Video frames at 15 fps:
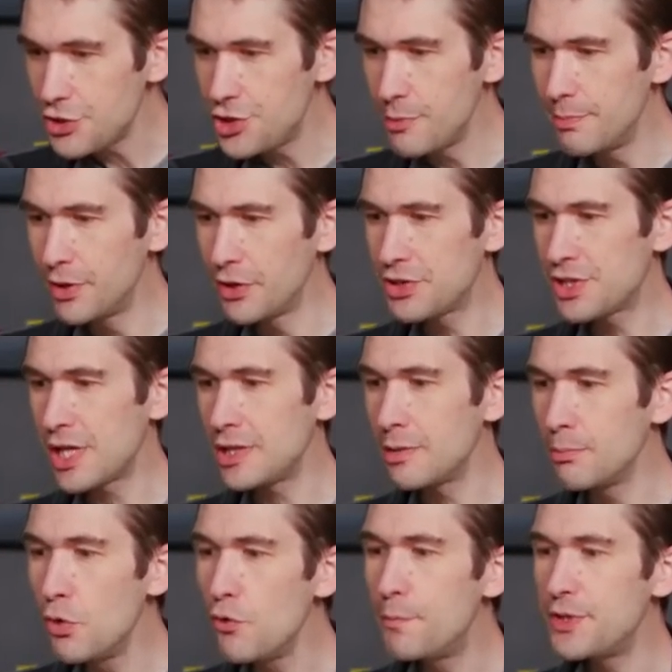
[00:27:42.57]
Jim Millett saying
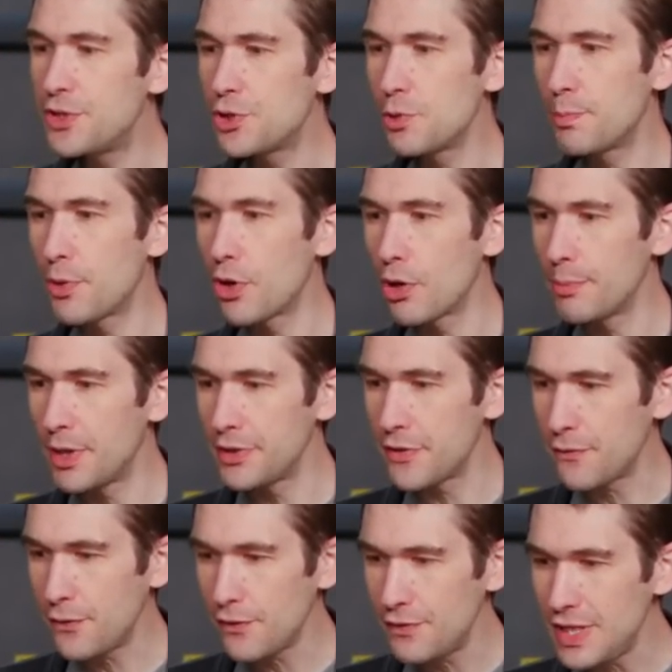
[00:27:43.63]
the movement's superb on
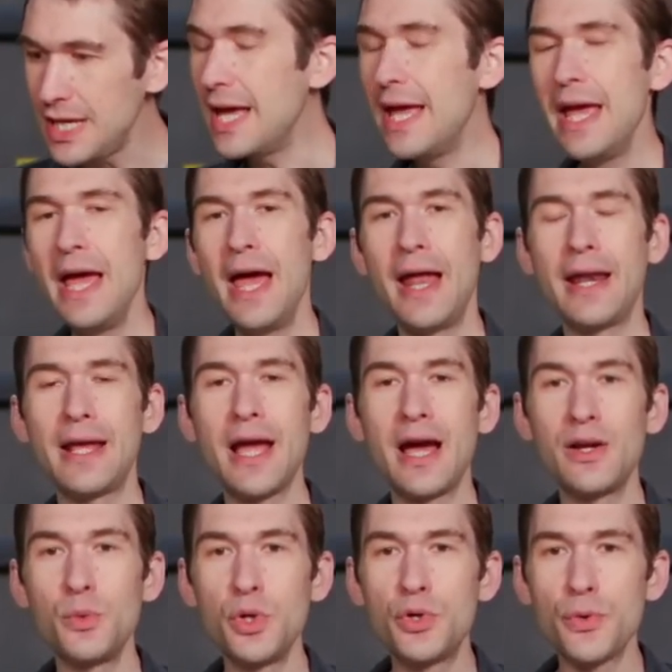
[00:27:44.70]
the fifty, and I
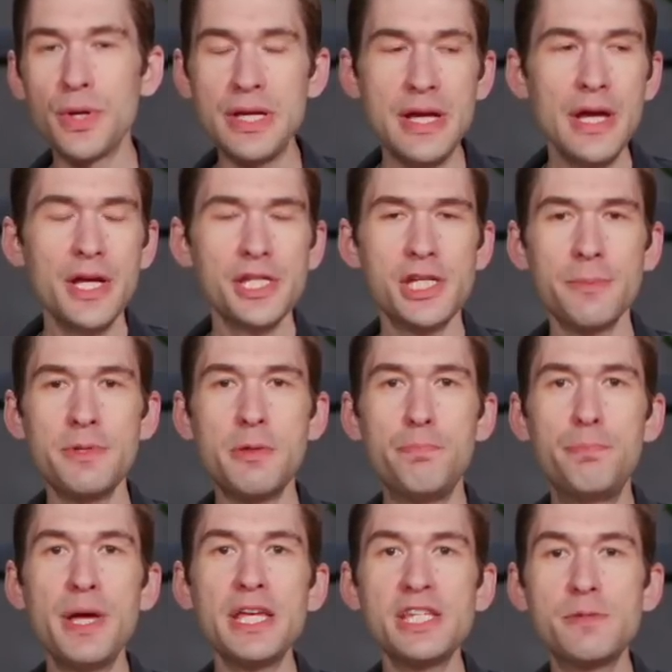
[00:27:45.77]
got to agree, some of the
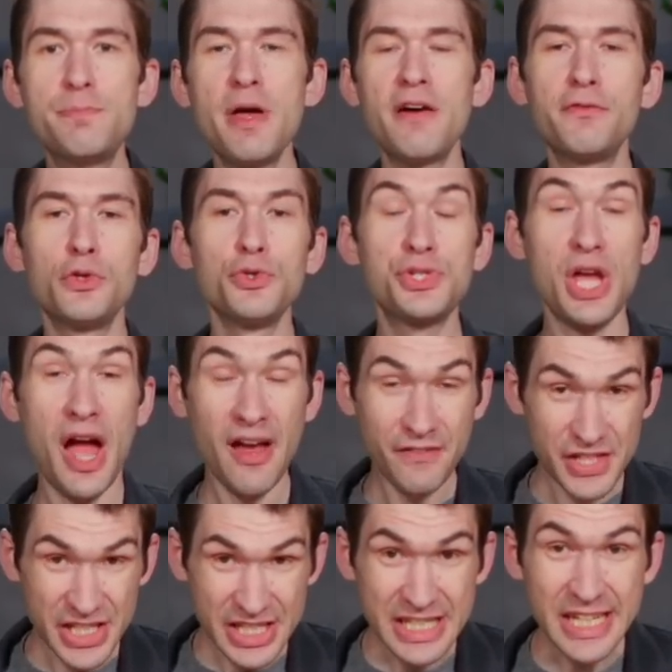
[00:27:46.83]
best bevels
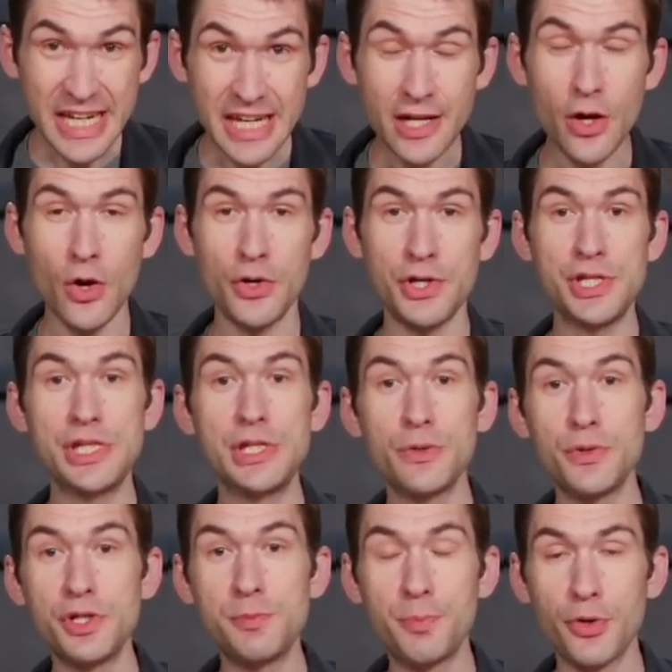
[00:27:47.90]
I've seen on a
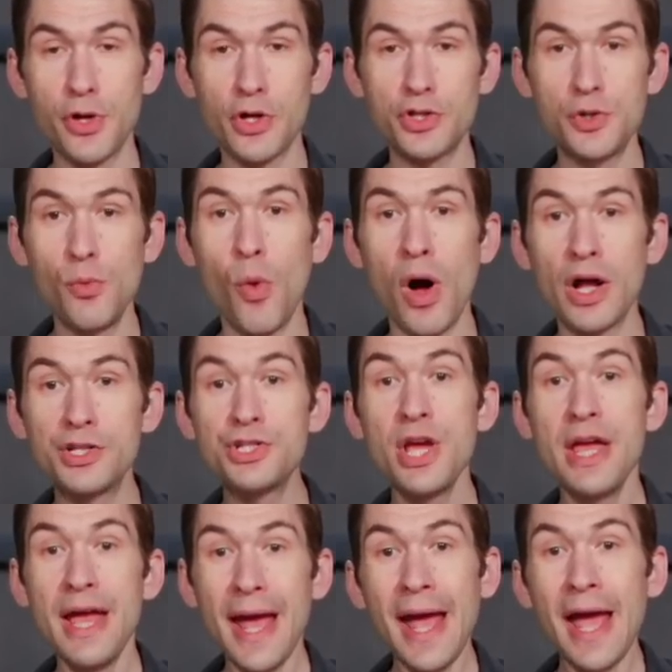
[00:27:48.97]
series production watch,
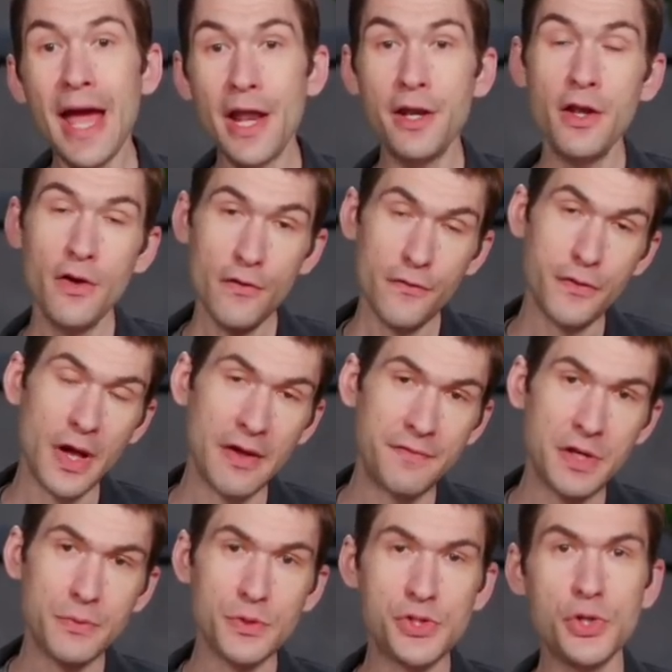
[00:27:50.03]
and
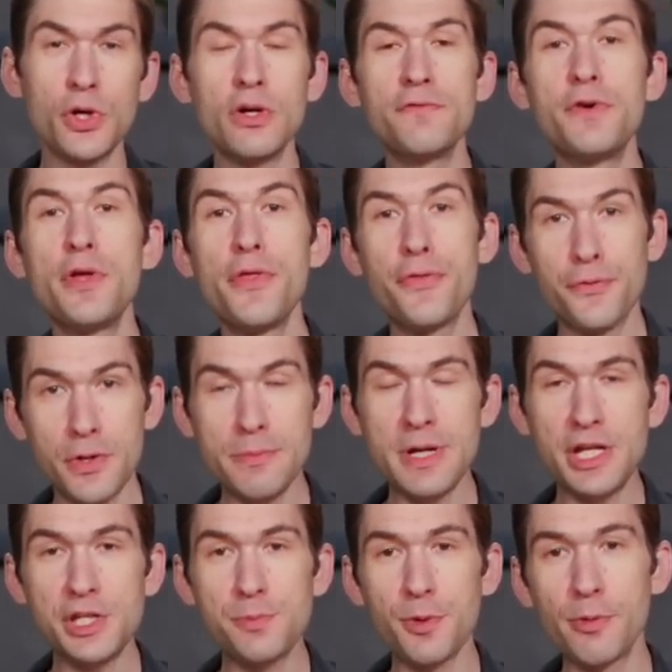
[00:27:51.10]
five-day reserve, three
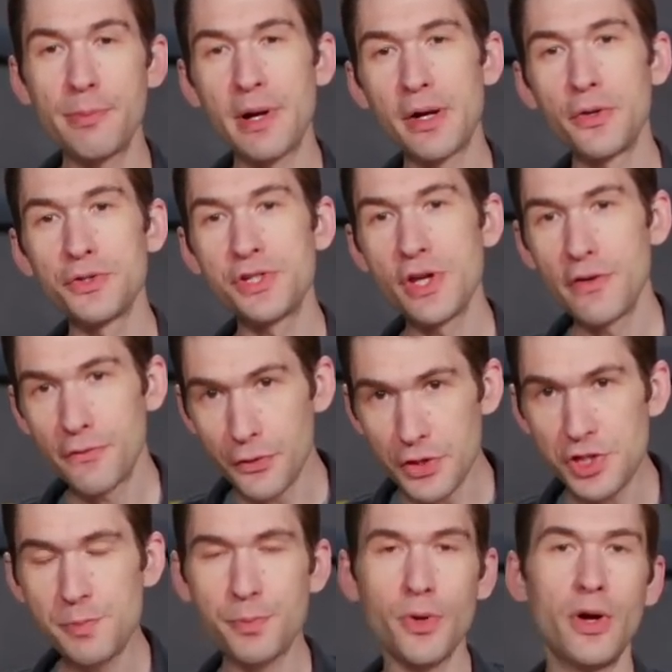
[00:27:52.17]
mainspring barrels,
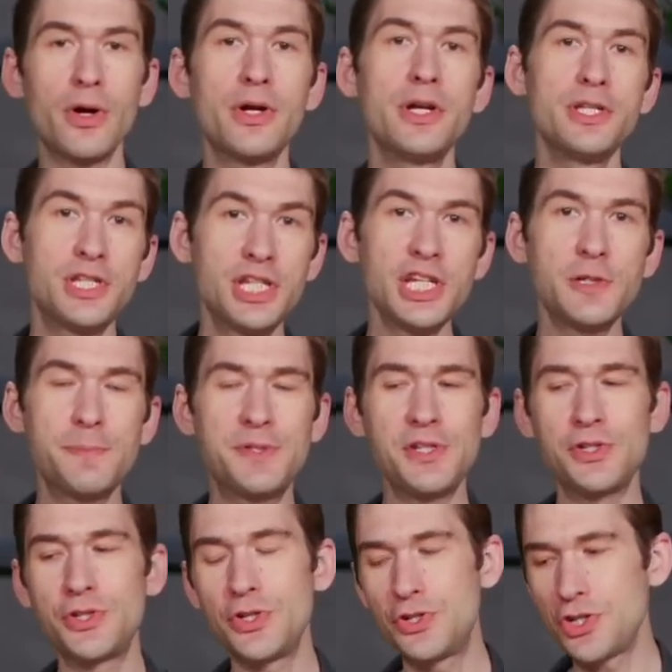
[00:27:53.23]
free sprung,
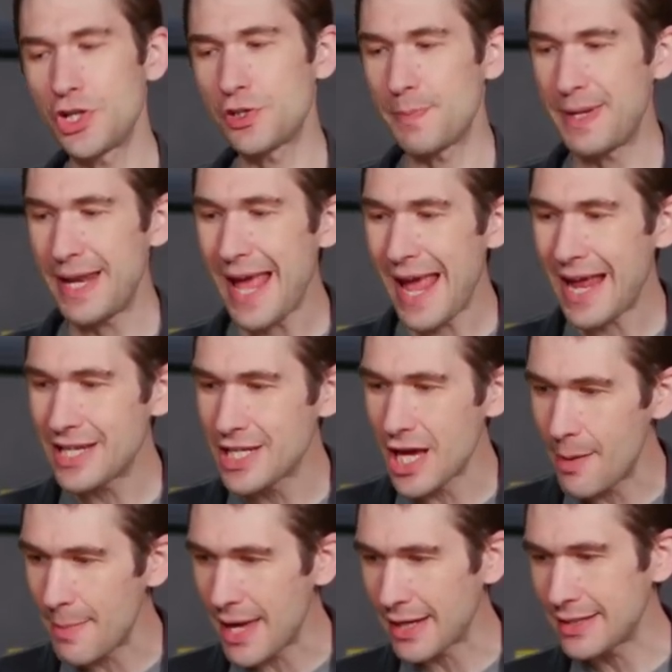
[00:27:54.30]
six-position adjustment,
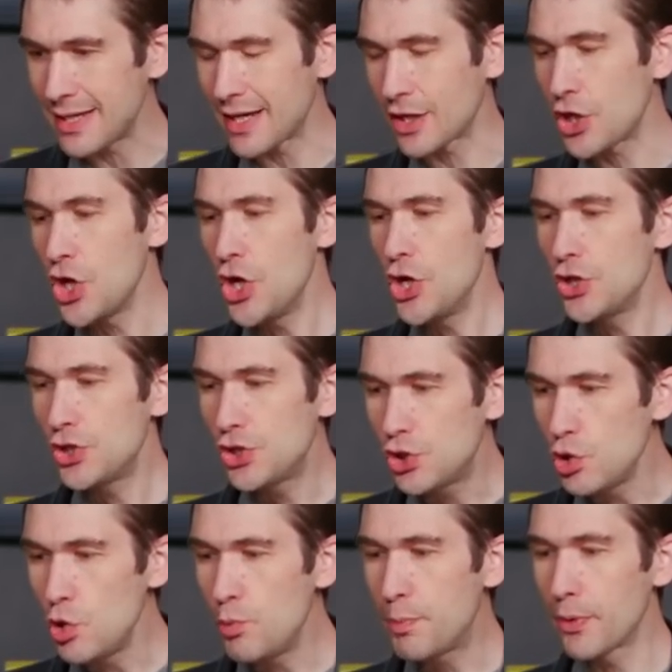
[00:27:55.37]
anti-magnetic,
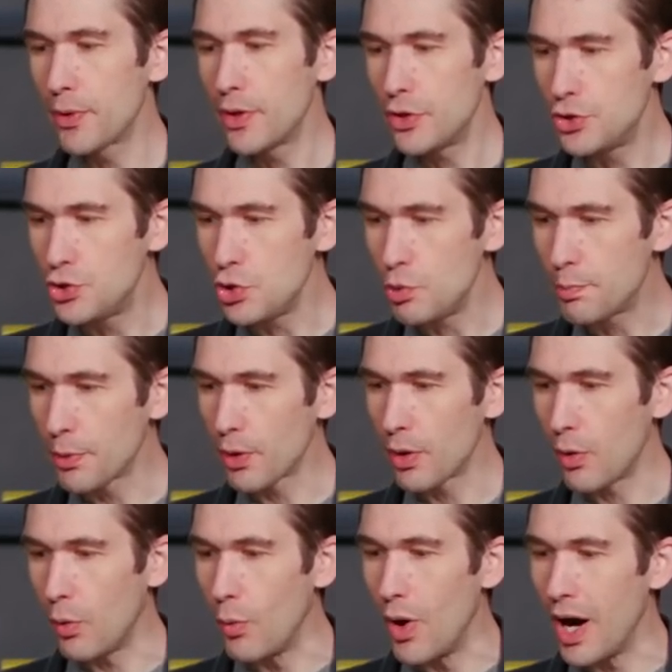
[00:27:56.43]

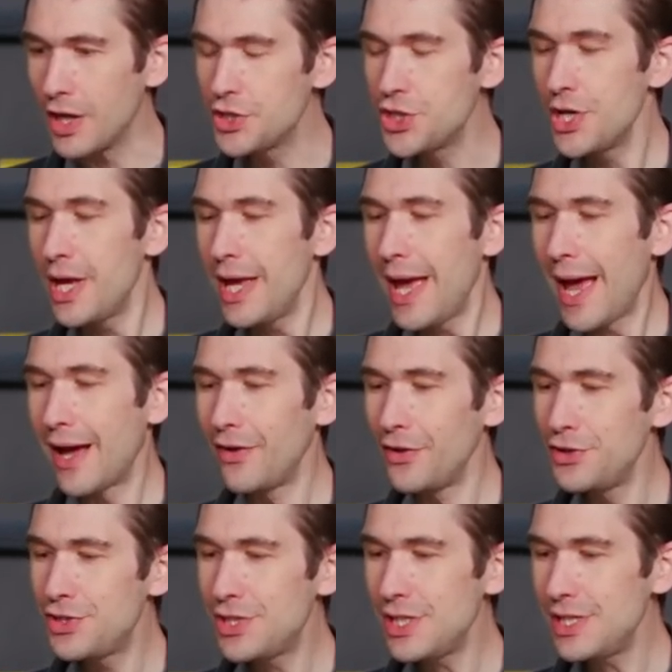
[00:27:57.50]
super-duper watch.
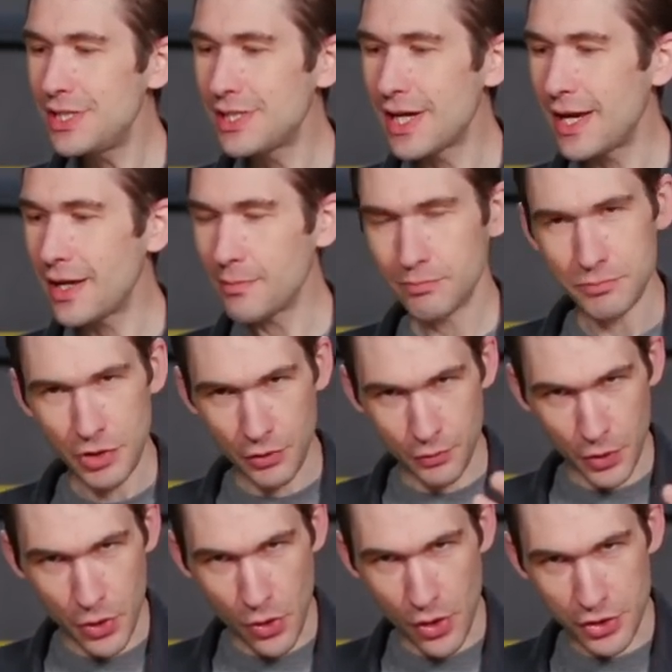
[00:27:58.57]
Alan C. saying, in
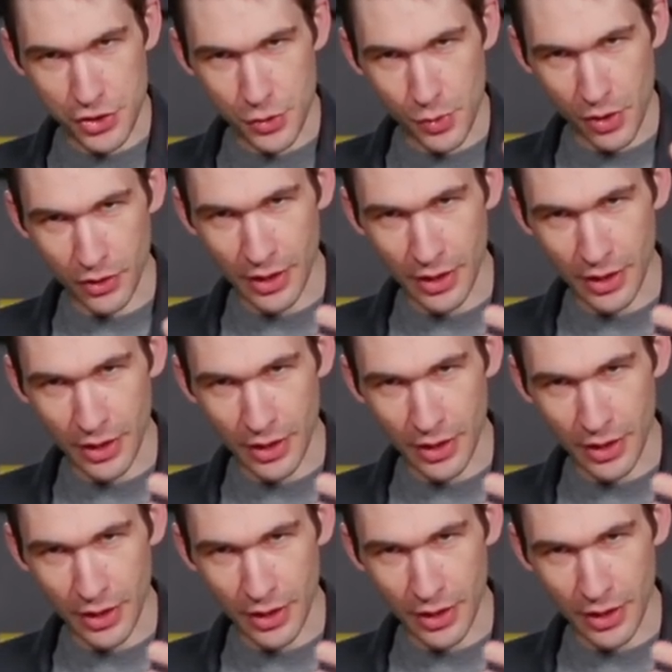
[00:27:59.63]
regard to